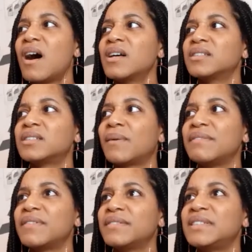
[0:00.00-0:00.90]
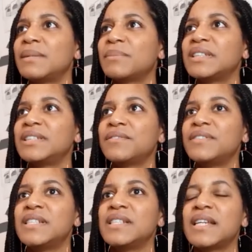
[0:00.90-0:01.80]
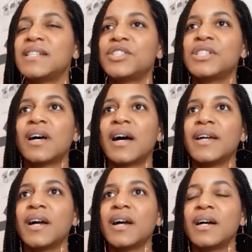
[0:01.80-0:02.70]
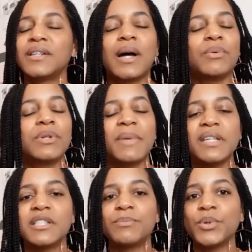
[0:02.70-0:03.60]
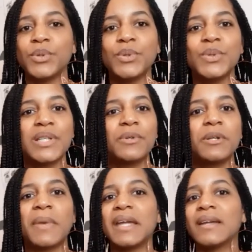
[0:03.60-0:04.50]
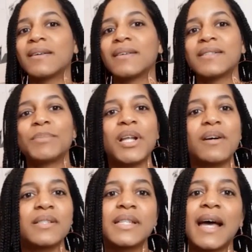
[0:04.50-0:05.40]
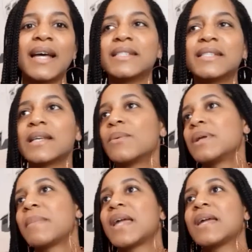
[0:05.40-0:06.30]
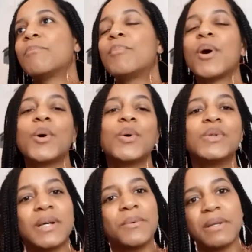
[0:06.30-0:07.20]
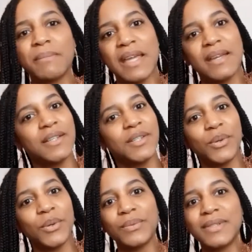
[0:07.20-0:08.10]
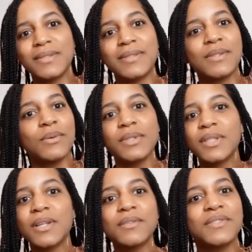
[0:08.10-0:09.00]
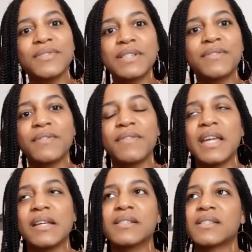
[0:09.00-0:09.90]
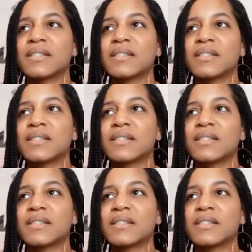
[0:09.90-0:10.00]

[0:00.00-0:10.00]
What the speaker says: so I've set myself this intention that I want to make spoons, I want to make plant stands, I want to make bowls, I want to make, you know, loads of different things.